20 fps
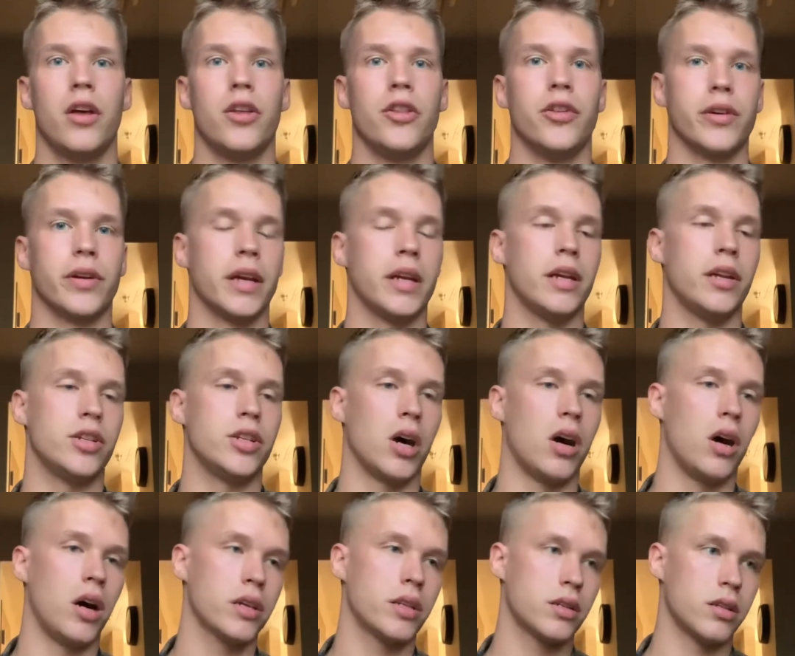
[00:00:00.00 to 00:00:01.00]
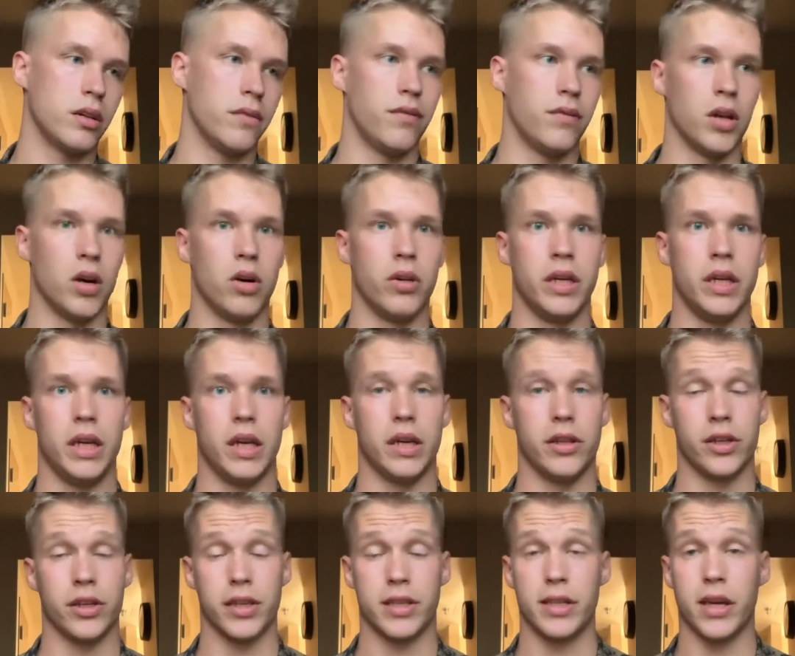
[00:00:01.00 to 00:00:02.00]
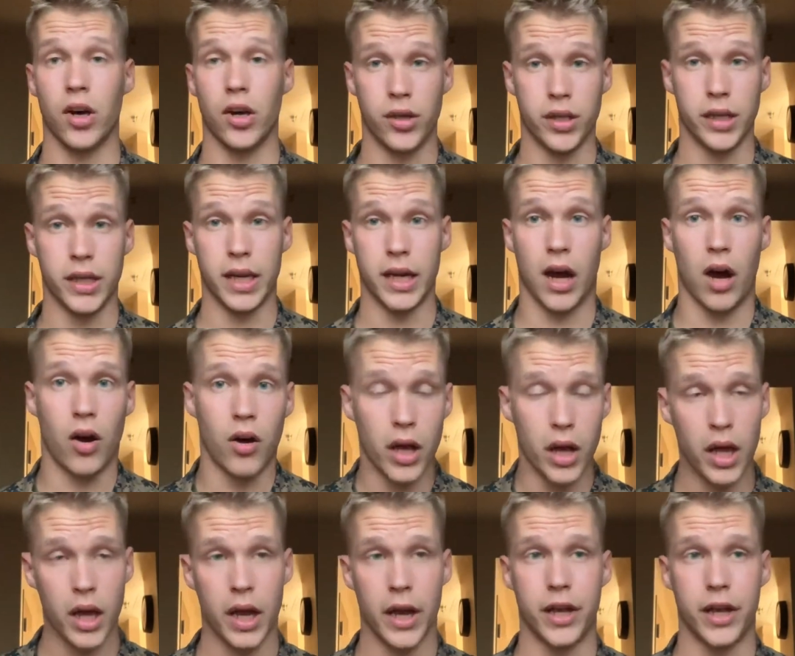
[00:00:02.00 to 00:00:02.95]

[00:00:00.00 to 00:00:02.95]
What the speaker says: they're gonna toss a floaty and they're gonna tell you to get out.